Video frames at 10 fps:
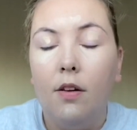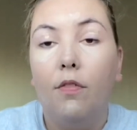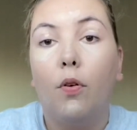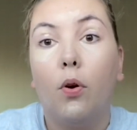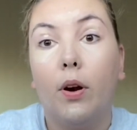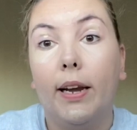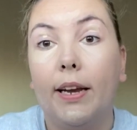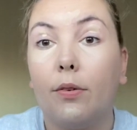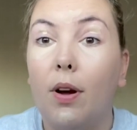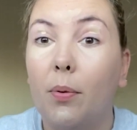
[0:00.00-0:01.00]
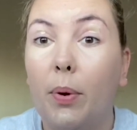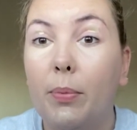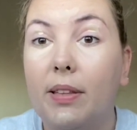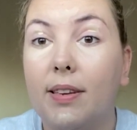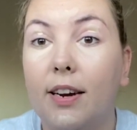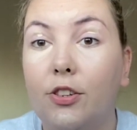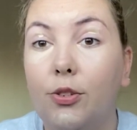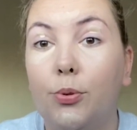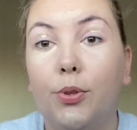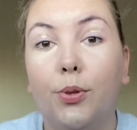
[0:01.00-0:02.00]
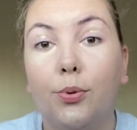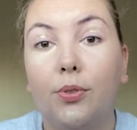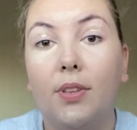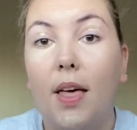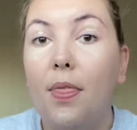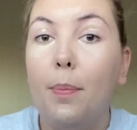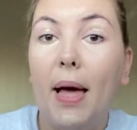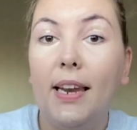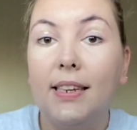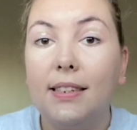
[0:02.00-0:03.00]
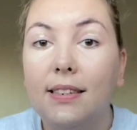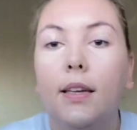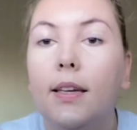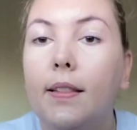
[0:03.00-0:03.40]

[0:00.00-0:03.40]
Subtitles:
for later on when we start to use the palette.